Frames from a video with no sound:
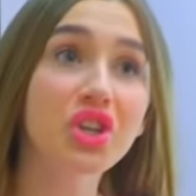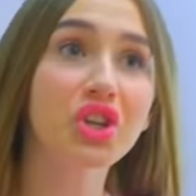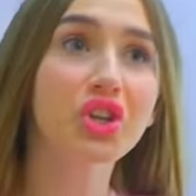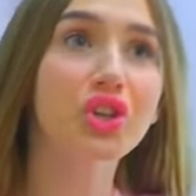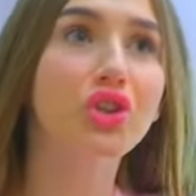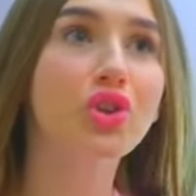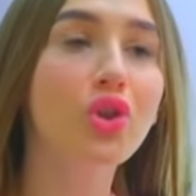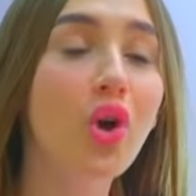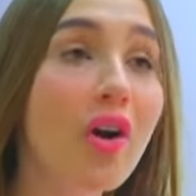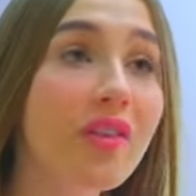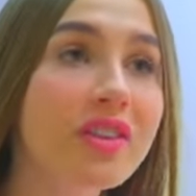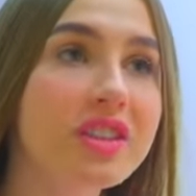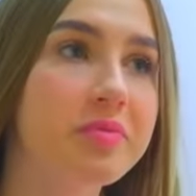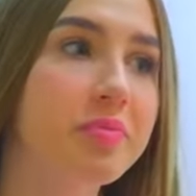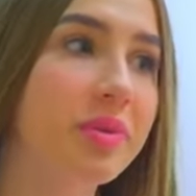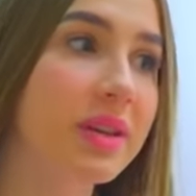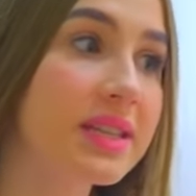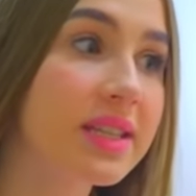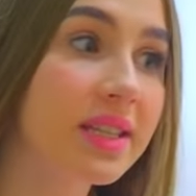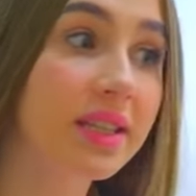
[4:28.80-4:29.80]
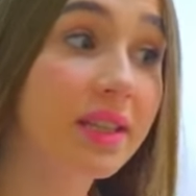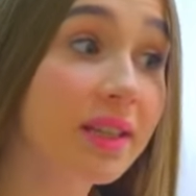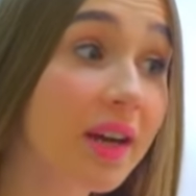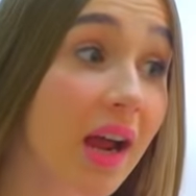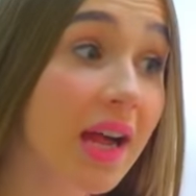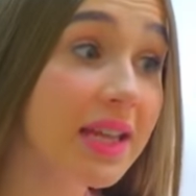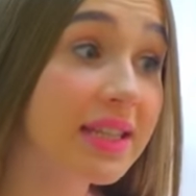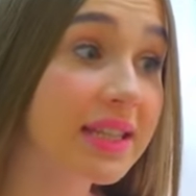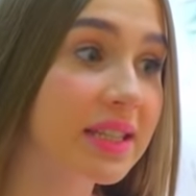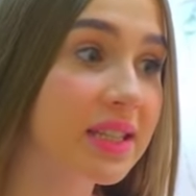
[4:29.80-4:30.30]
who asked you to do
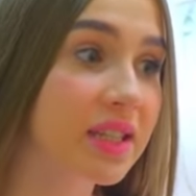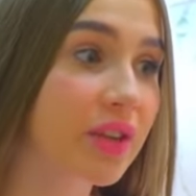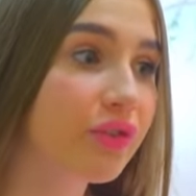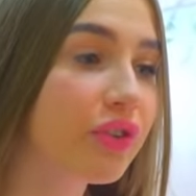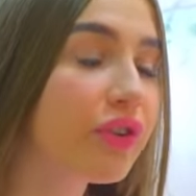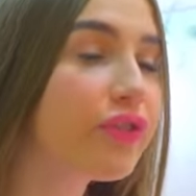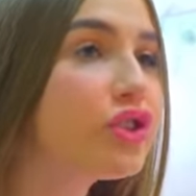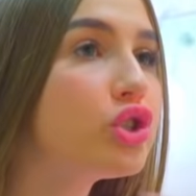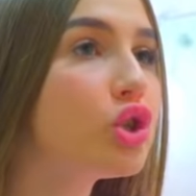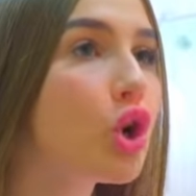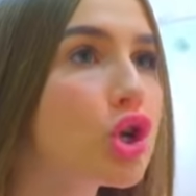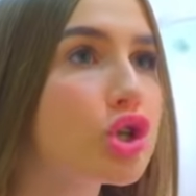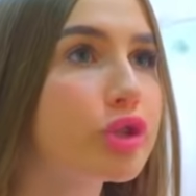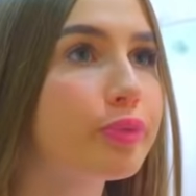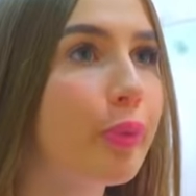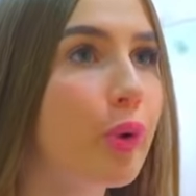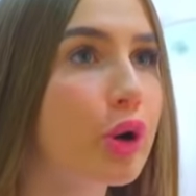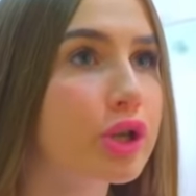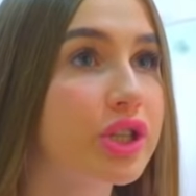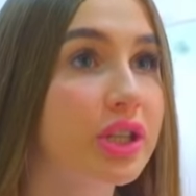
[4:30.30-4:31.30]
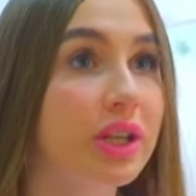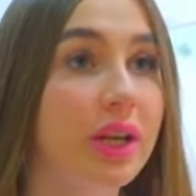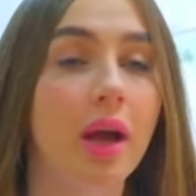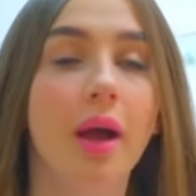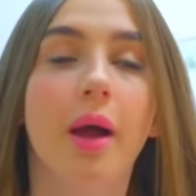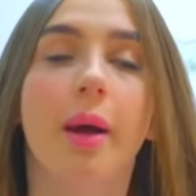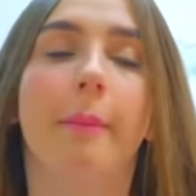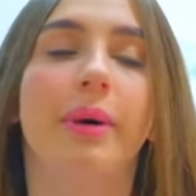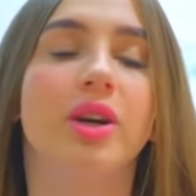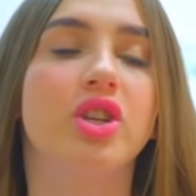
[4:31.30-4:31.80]
makeup? You spoilt it
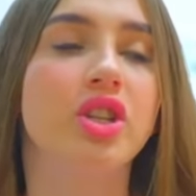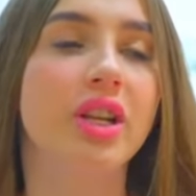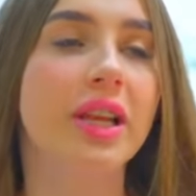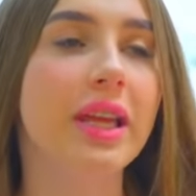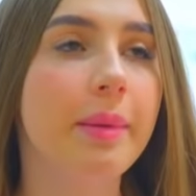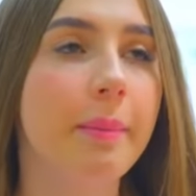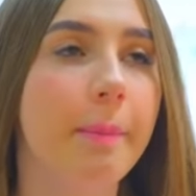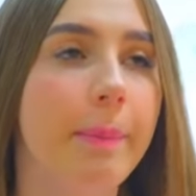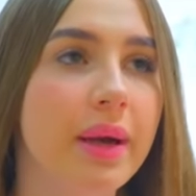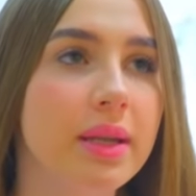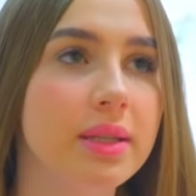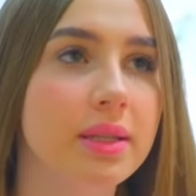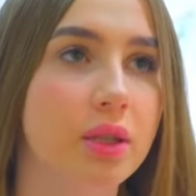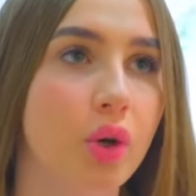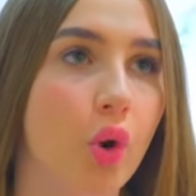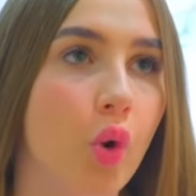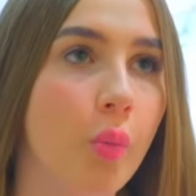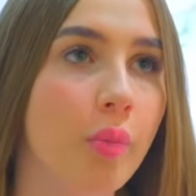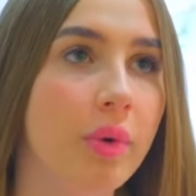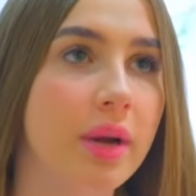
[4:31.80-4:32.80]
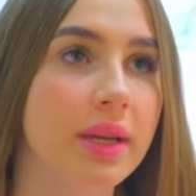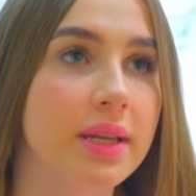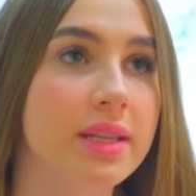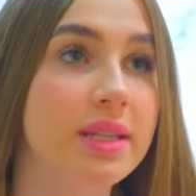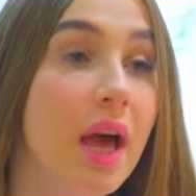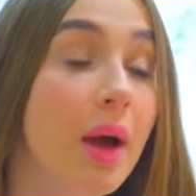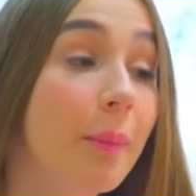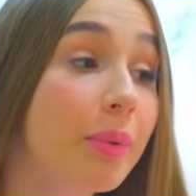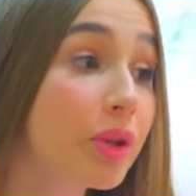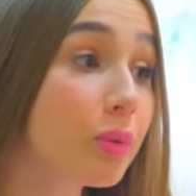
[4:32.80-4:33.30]
all. Go wash yourselves
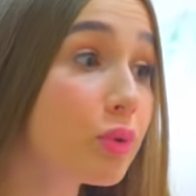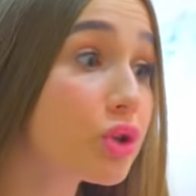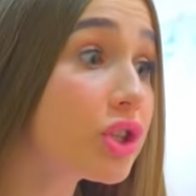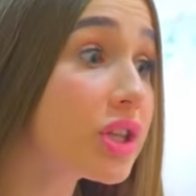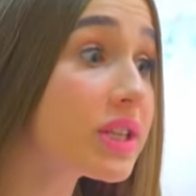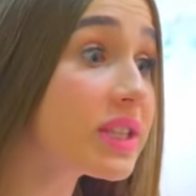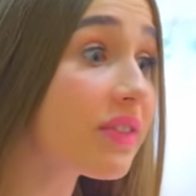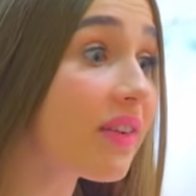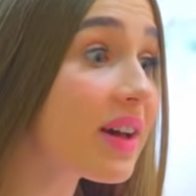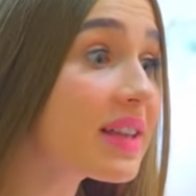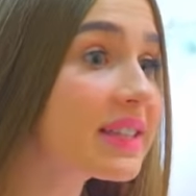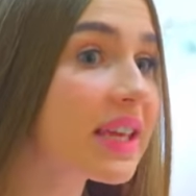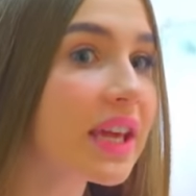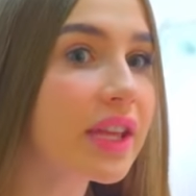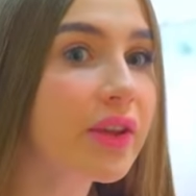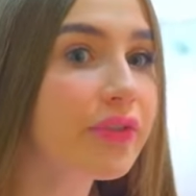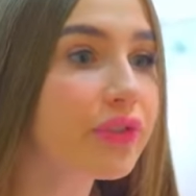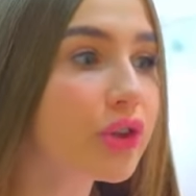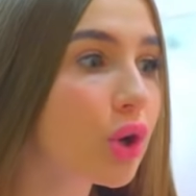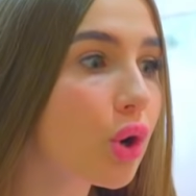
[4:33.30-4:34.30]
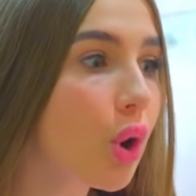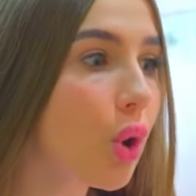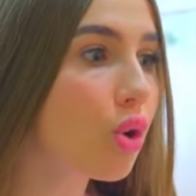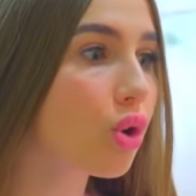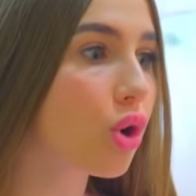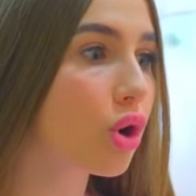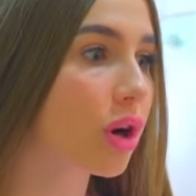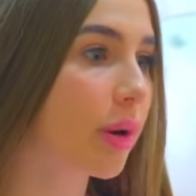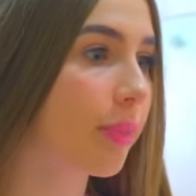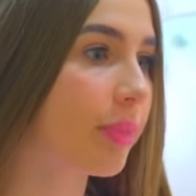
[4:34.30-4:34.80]
now. Because of you, I'm going to
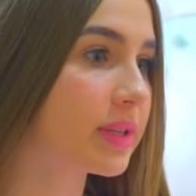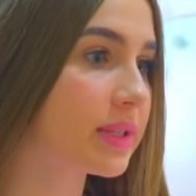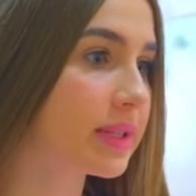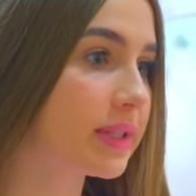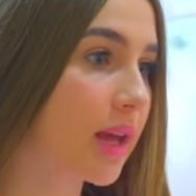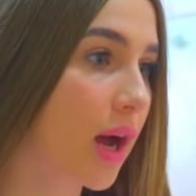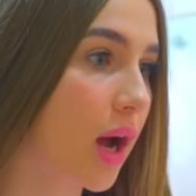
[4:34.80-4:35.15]
be late for the